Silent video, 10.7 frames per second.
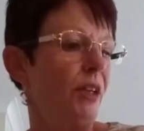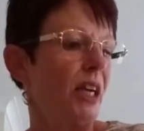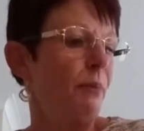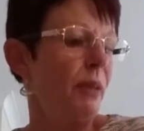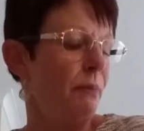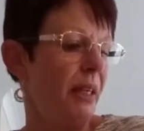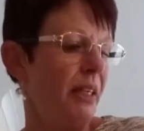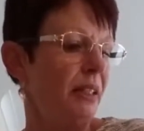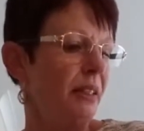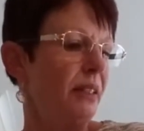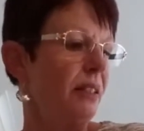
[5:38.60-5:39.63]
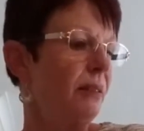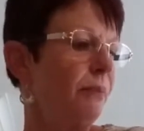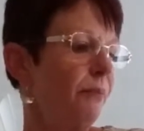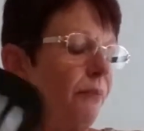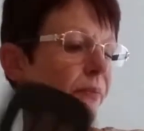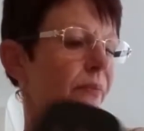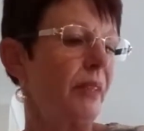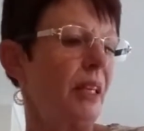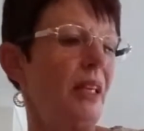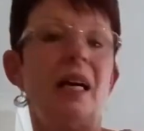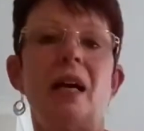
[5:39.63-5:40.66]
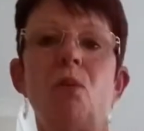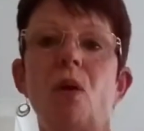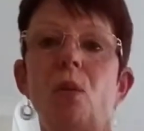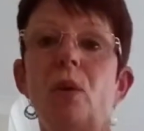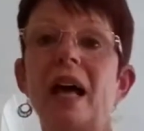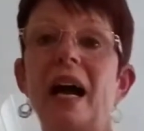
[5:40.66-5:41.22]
a couple of minutes, and what will